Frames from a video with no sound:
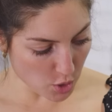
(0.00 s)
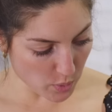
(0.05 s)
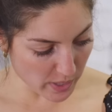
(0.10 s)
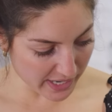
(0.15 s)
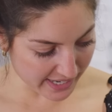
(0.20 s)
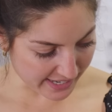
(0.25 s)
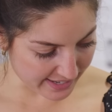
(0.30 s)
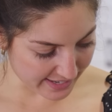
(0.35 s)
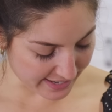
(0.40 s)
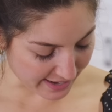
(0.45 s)
a
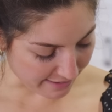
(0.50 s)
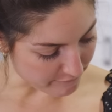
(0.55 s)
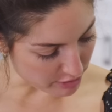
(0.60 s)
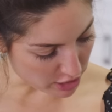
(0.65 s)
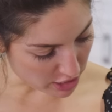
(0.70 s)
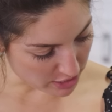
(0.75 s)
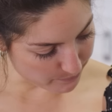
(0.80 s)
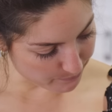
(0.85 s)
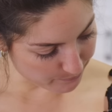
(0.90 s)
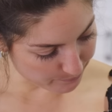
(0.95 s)
quick
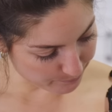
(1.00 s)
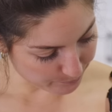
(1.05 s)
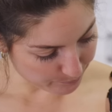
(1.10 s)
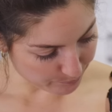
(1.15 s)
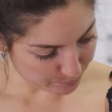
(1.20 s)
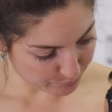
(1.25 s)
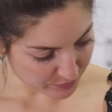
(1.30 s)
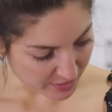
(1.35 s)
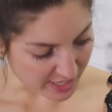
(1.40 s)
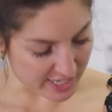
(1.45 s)
endeavor,
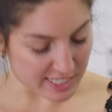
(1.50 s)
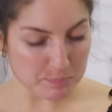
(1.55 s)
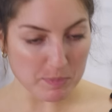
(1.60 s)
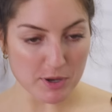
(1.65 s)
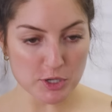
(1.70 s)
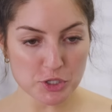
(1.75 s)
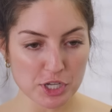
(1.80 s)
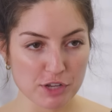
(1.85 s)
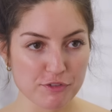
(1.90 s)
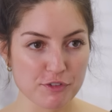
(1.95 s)

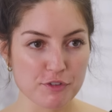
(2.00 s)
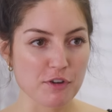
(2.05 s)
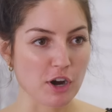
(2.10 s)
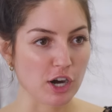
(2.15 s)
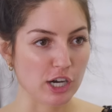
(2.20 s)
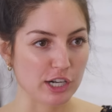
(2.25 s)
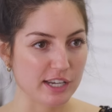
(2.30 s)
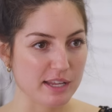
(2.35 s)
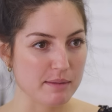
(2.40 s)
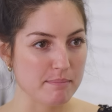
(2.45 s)
especially if you've
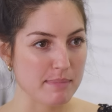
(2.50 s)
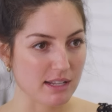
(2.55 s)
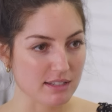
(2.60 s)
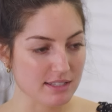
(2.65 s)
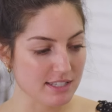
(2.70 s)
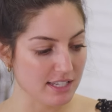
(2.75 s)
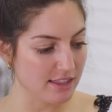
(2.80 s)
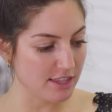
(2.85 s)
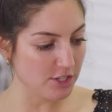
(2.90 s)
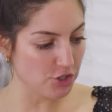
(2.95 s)
already
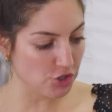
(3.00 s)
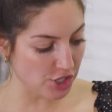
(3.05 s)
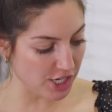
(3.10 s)
melted the